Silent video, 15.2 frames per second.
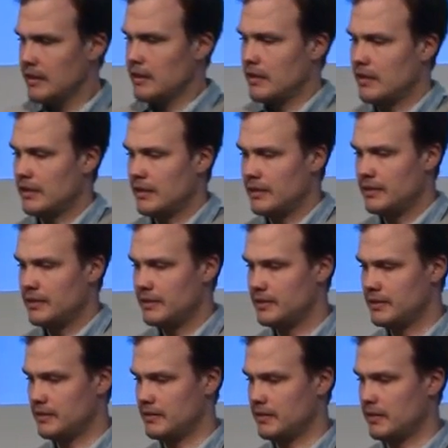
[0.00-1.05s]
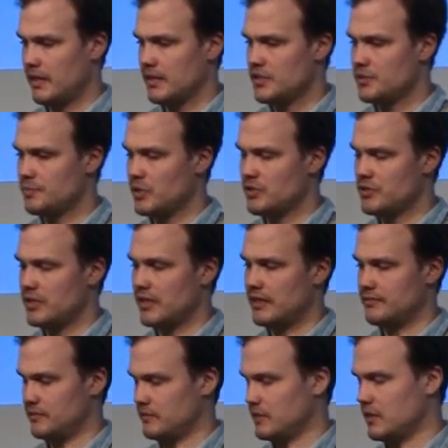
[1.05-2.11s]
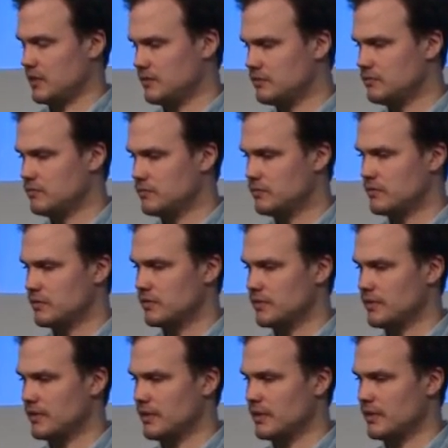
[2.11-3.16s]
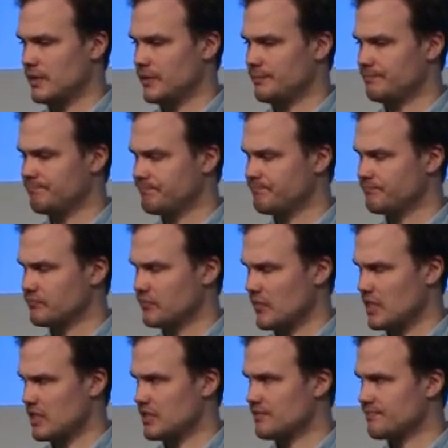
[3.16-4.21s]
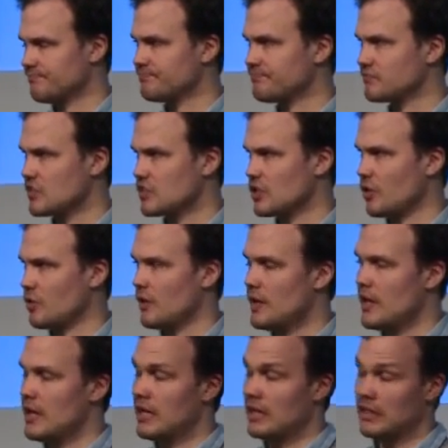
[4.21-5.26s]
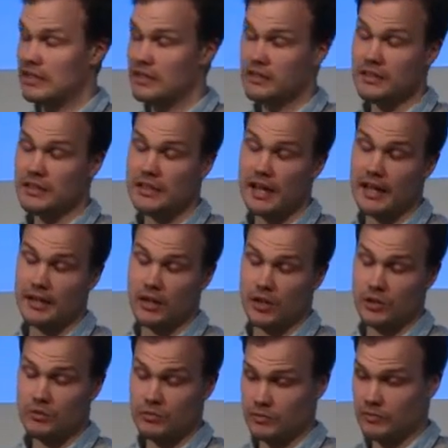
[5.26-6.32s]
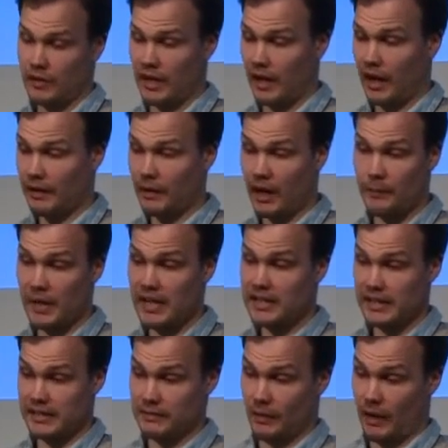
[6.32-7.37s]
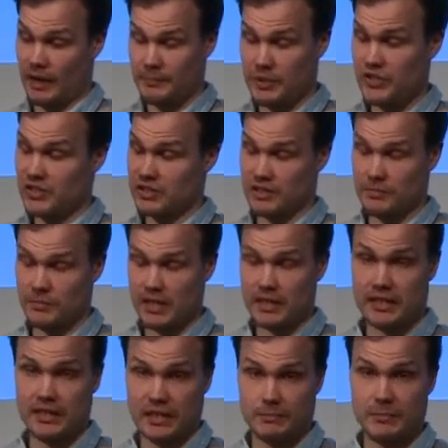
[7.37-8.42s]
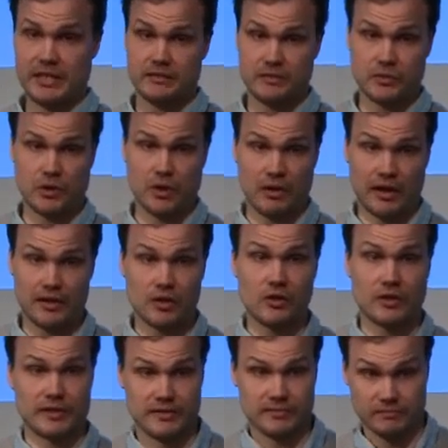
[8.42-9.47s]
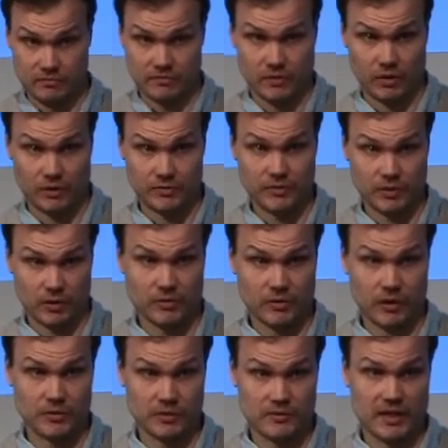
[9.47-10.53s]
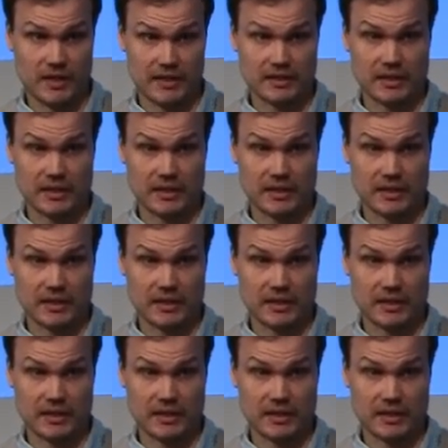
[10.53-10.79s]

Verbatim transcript: uh, I suppose that uh, um, Yes. So little did I know, I, I, I, might get, I personally might get a bit, you know, annoyed of, of, of the fact